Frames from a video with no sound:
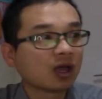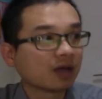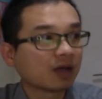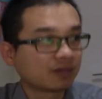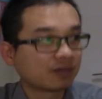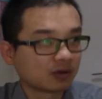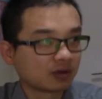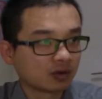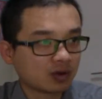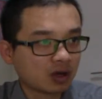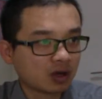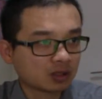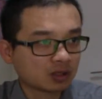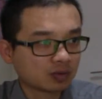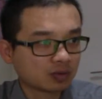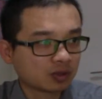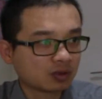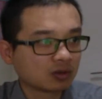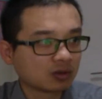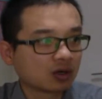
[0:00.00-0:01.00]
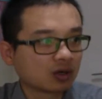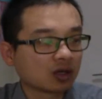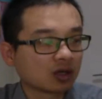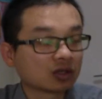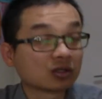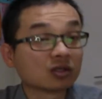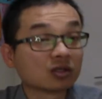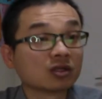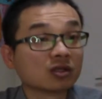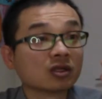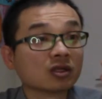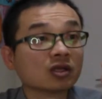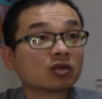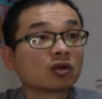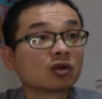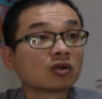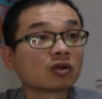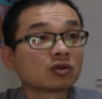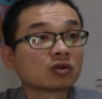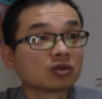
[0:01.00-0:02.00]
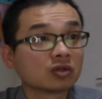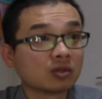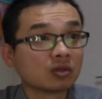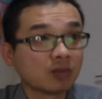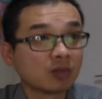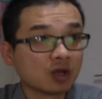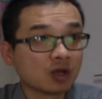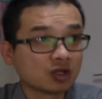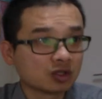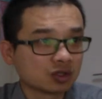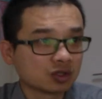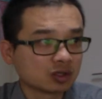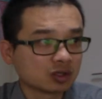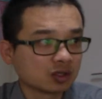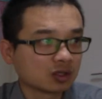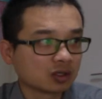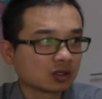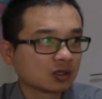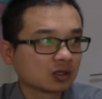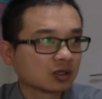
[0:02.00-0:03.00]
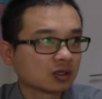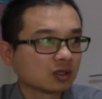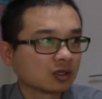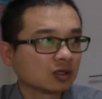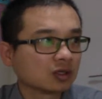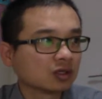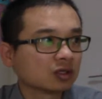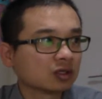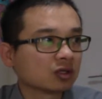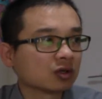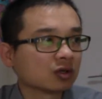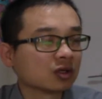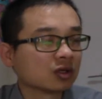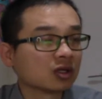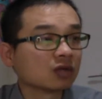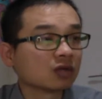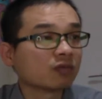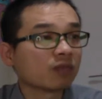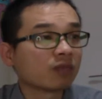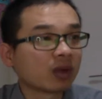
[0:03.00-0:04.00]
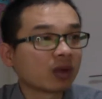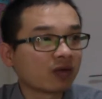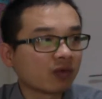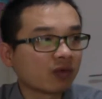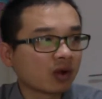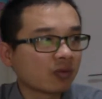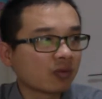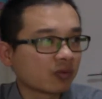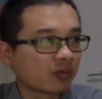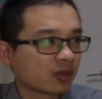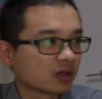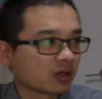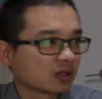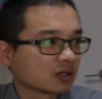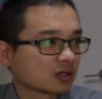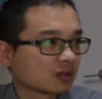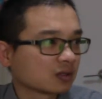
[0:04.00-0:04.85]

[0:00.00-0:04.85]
You have to go to the hospital. Okay? You need to go to emergency. So you need to be aware of this.